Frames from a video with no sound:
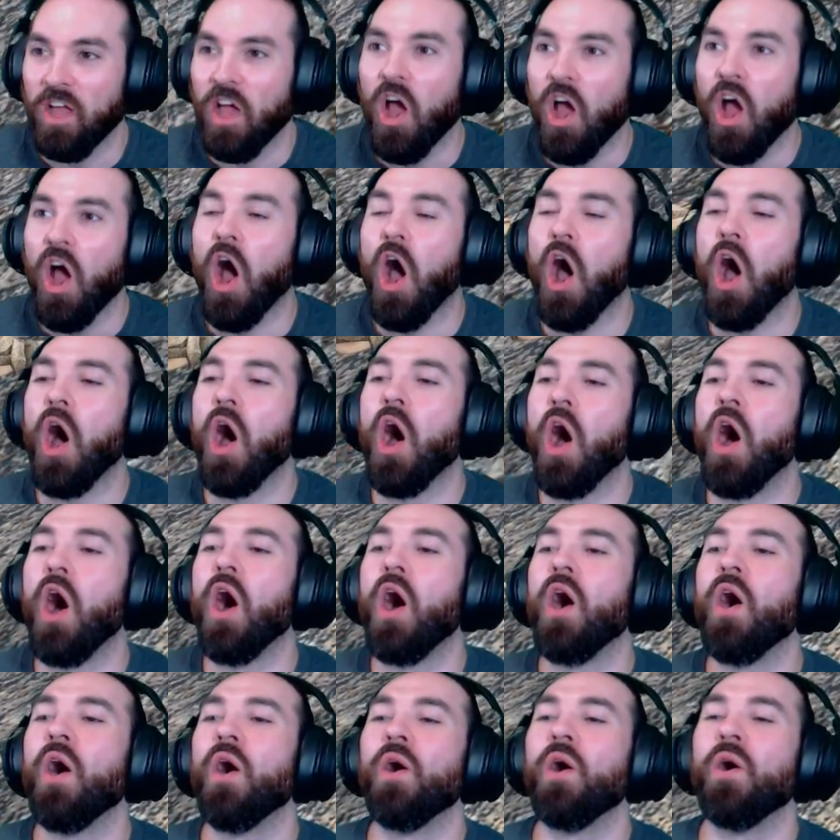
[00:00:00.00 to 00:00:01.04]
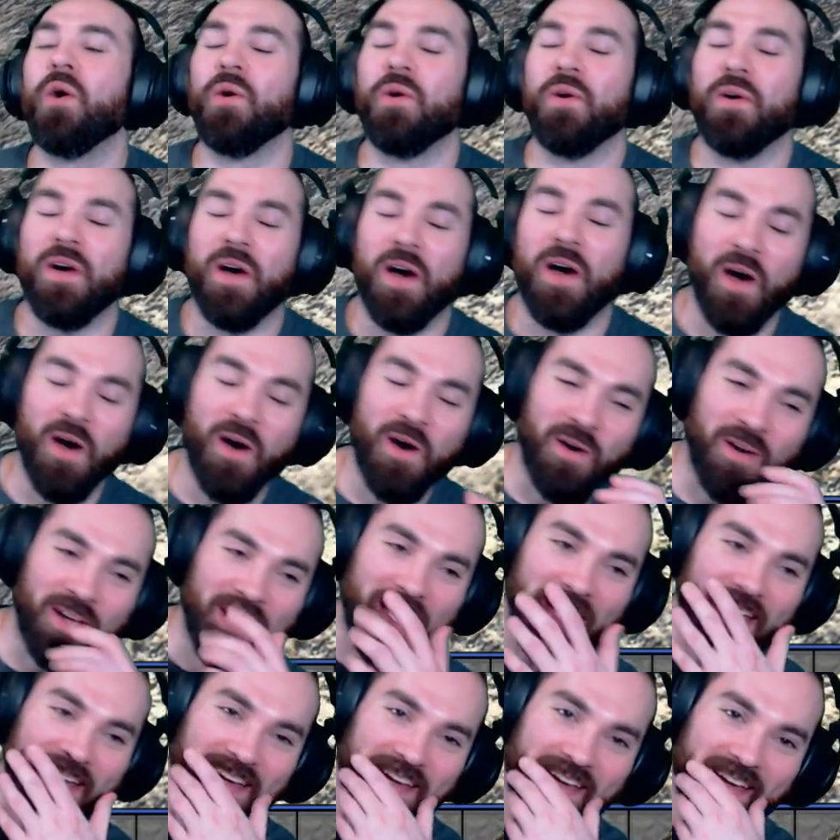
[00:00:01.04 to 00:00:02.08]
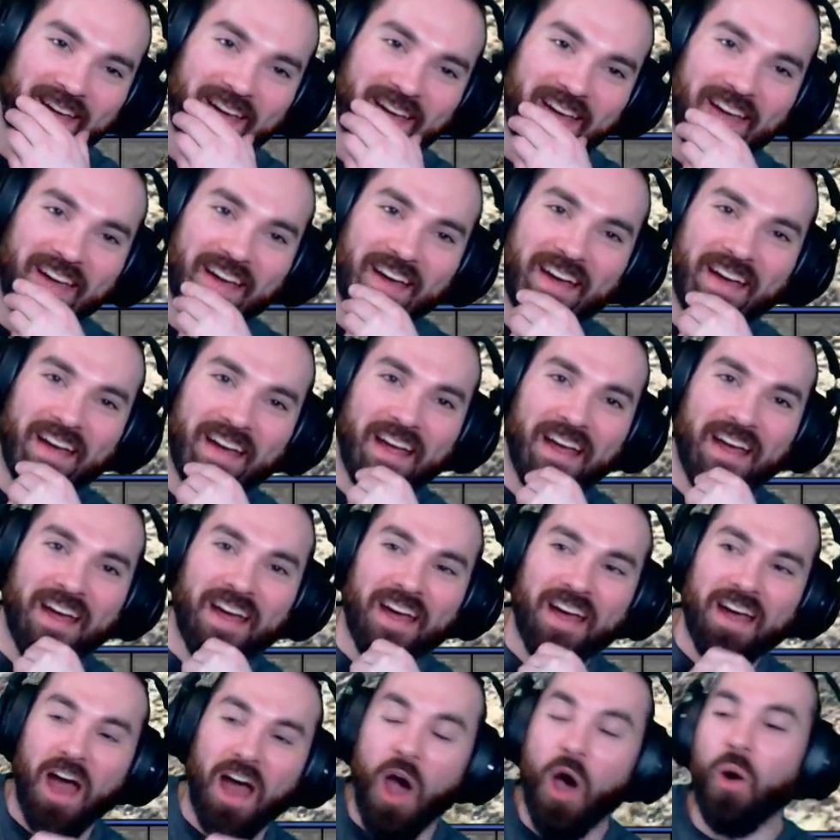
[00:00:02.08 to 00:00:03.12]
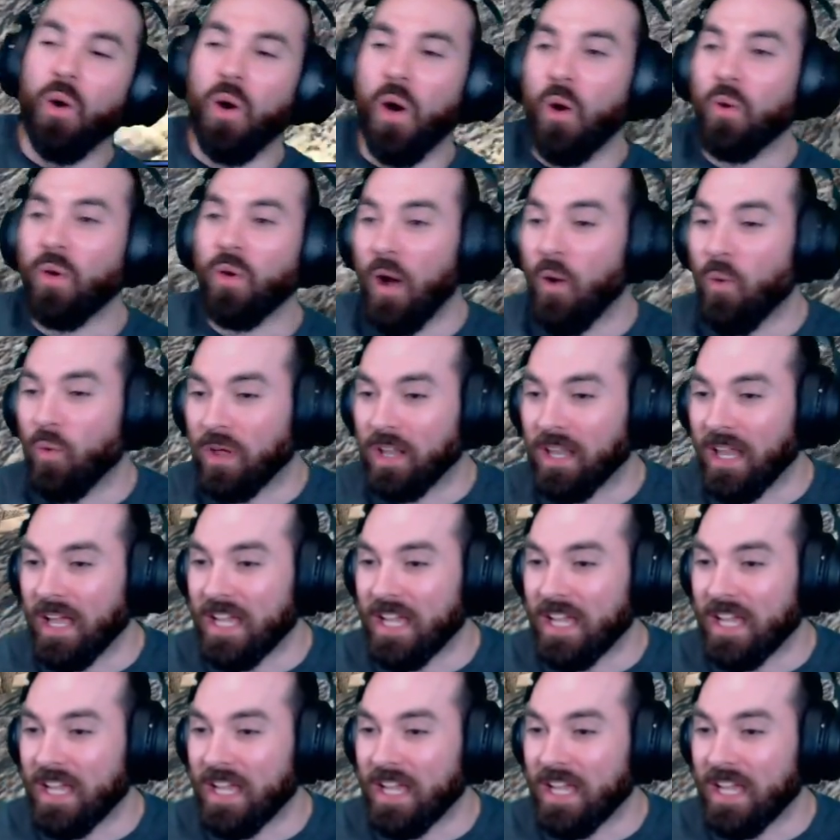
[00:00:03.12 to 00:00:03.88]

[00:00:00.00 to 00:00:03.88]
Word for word: I have to craft. Oh, it oh, oh okay. the clay. Oh, okay. Oh, clay.